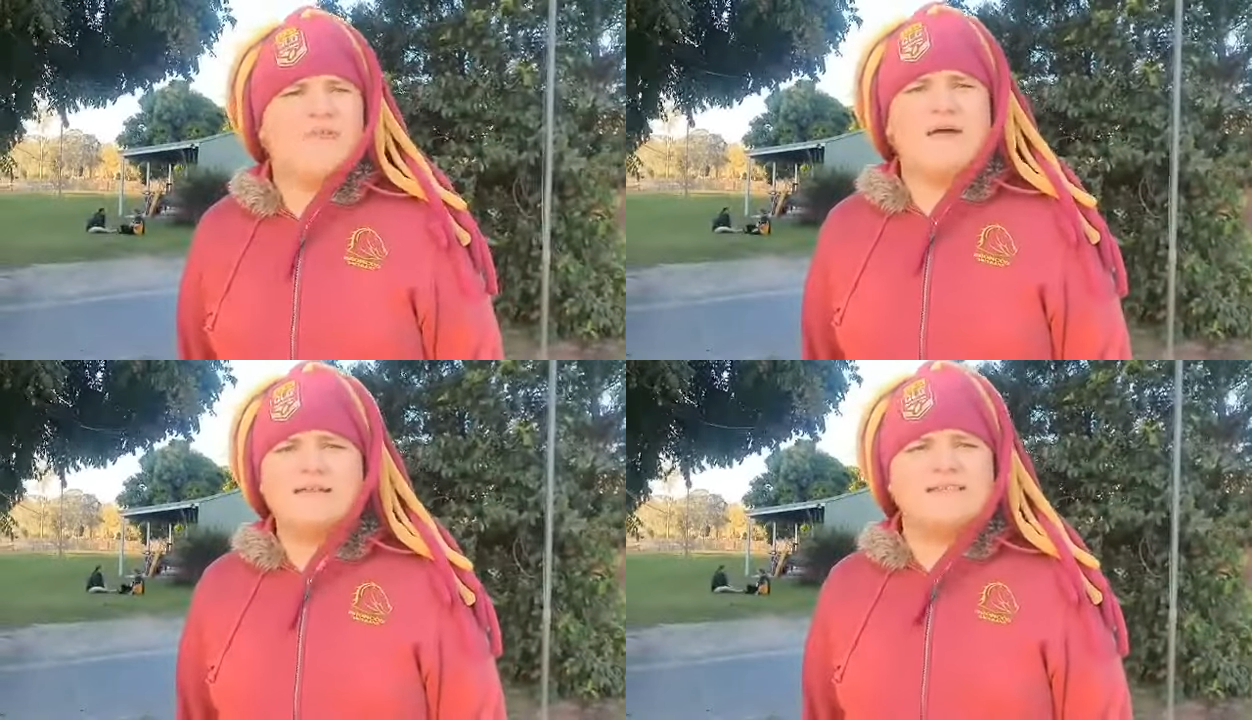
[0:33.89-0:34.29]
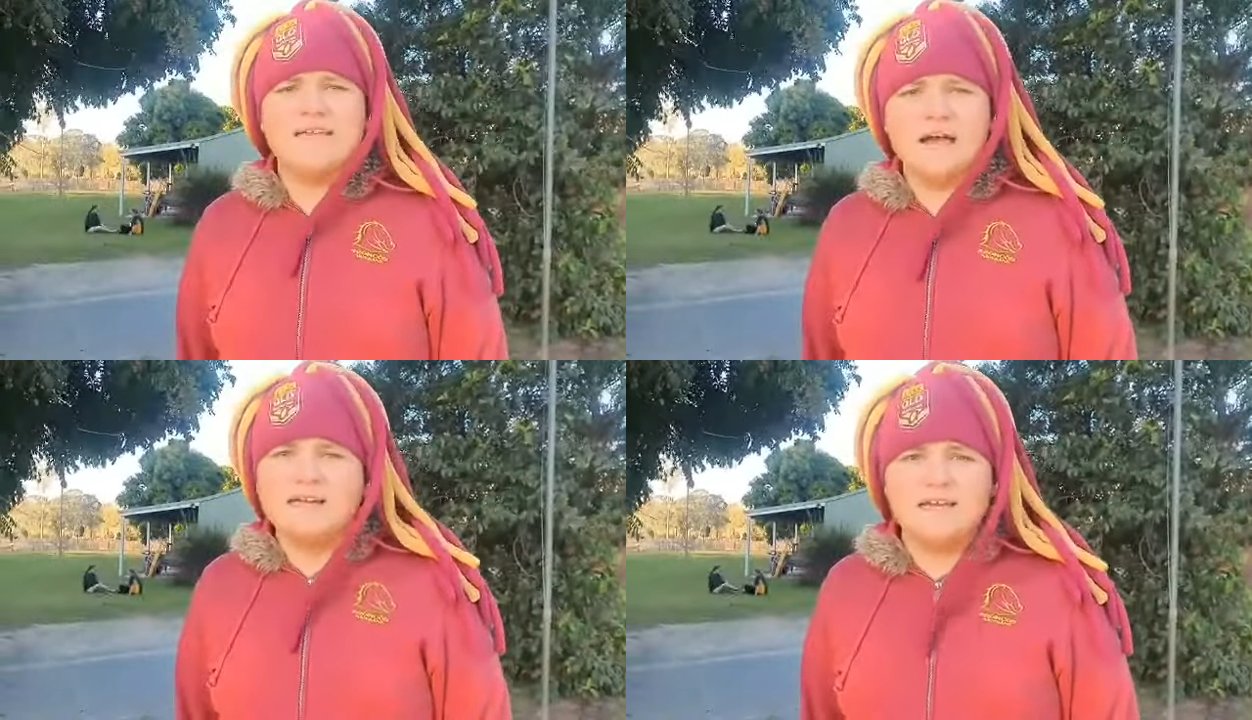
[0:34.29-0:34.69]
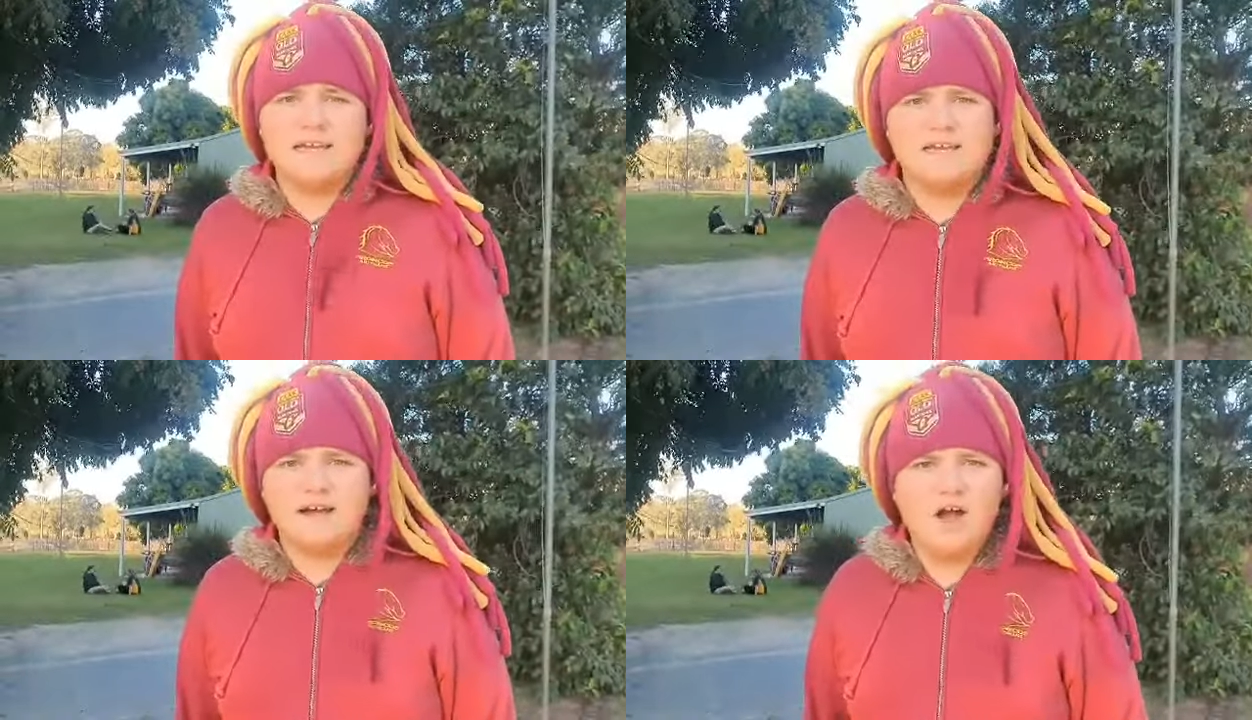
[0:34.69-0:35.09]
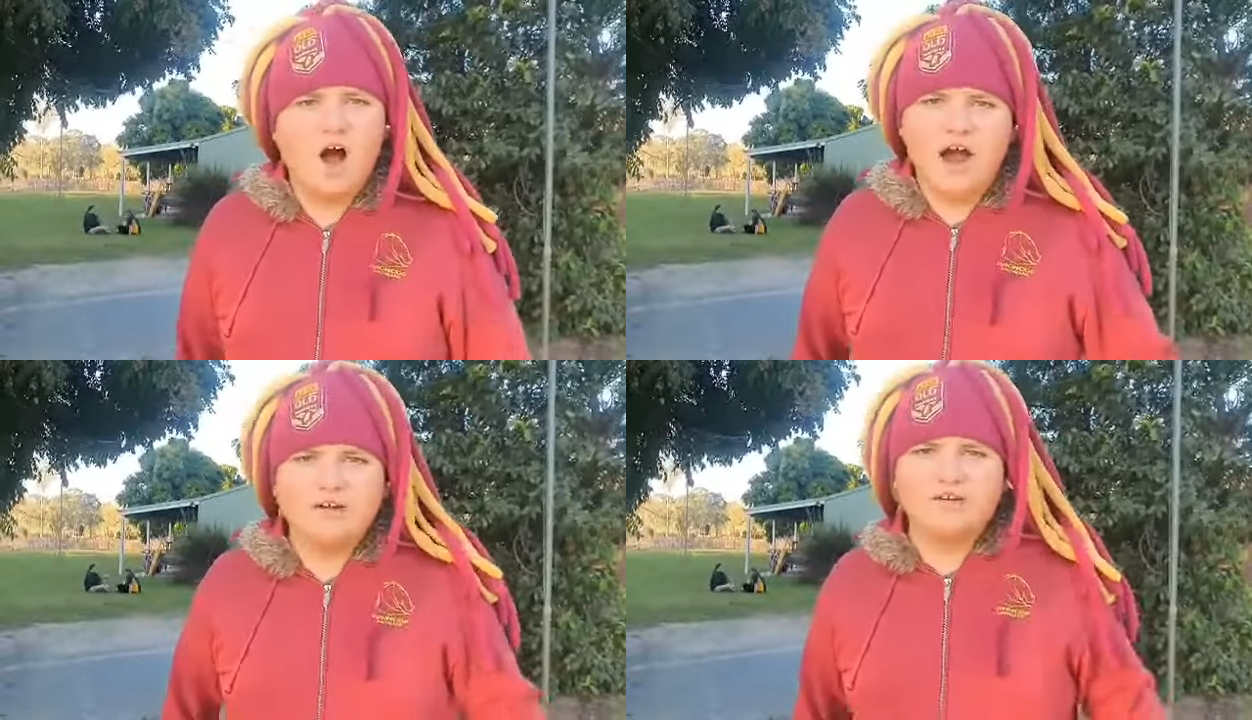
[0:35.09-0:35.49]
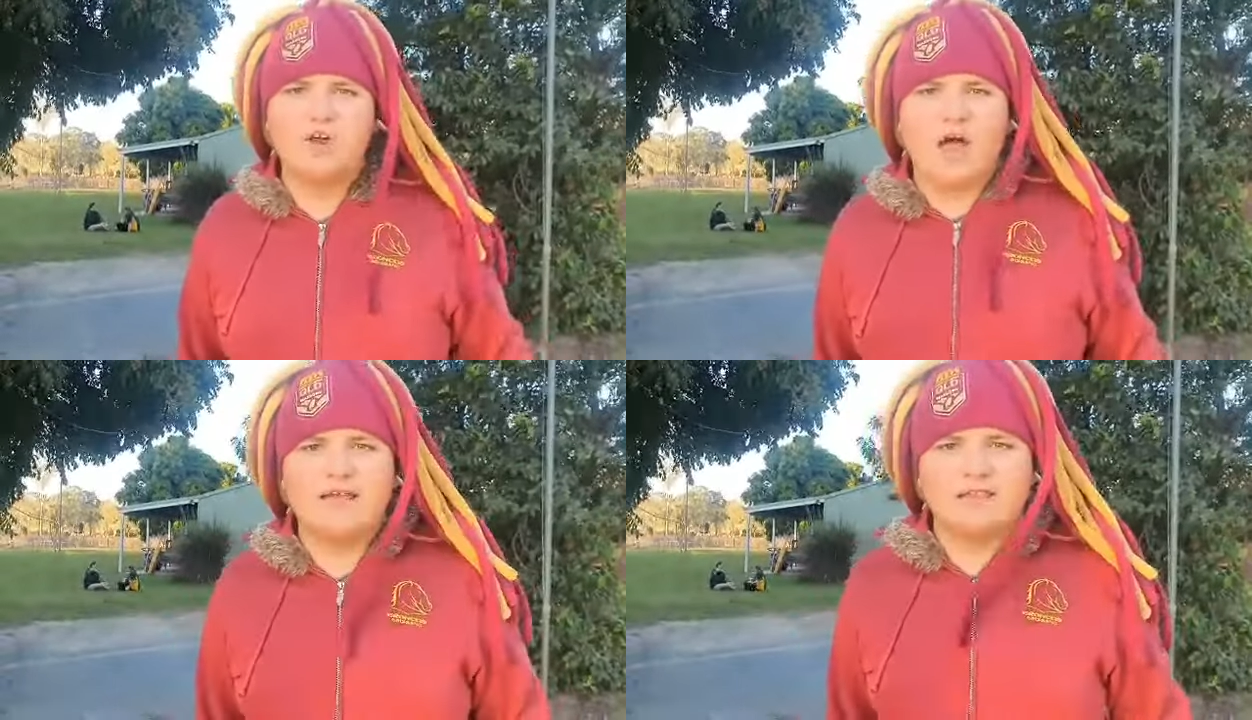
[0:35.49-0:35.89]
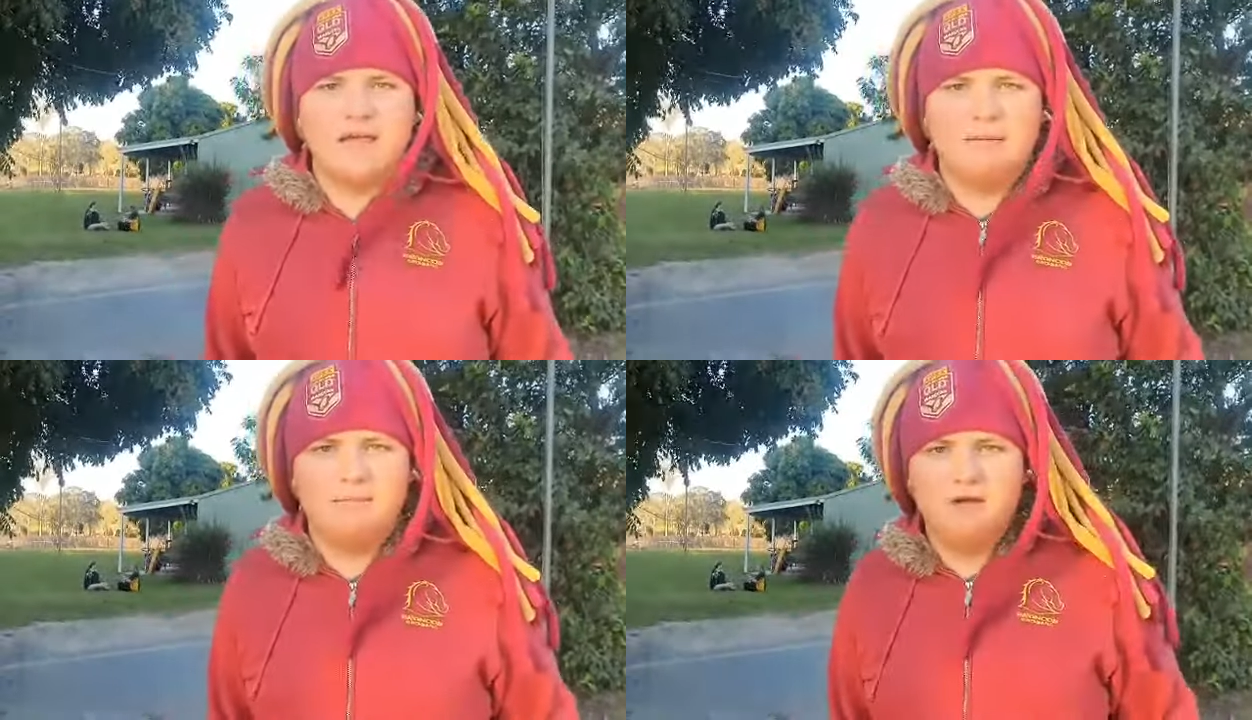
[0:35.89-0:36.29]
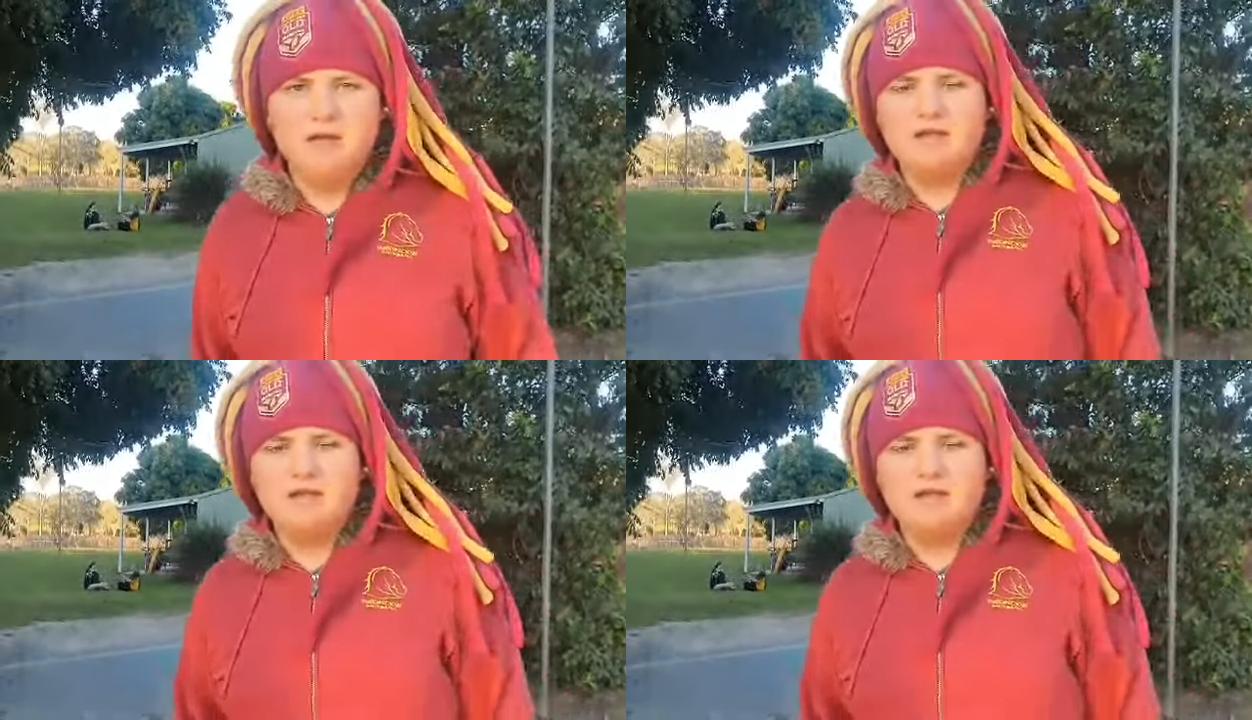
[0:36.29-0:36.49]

That's yucky. I don't like them.